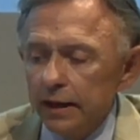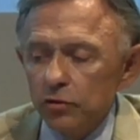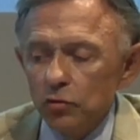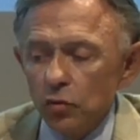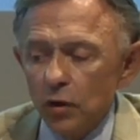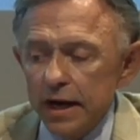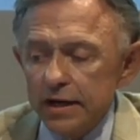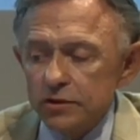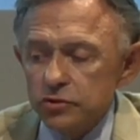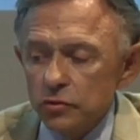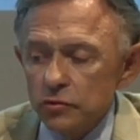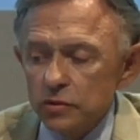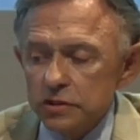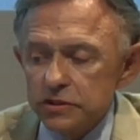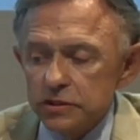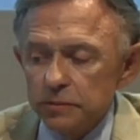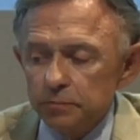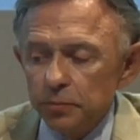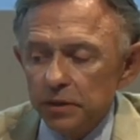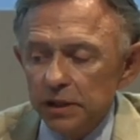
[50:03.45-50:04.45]

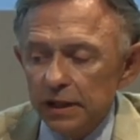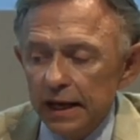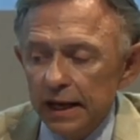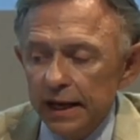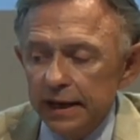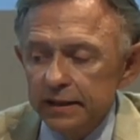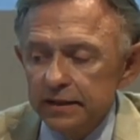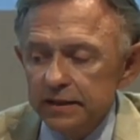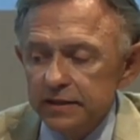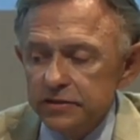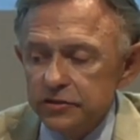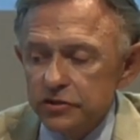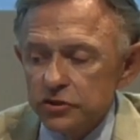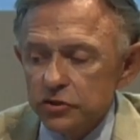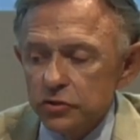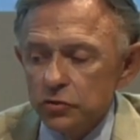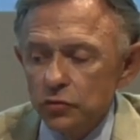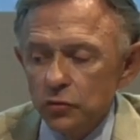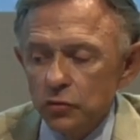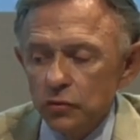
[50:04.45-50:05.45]
graduates apply these
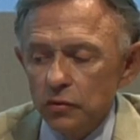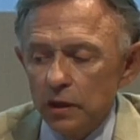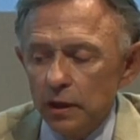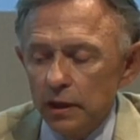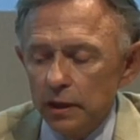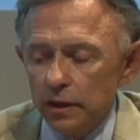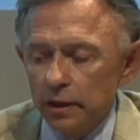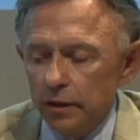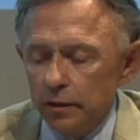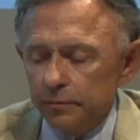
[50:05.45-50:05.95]
school uh,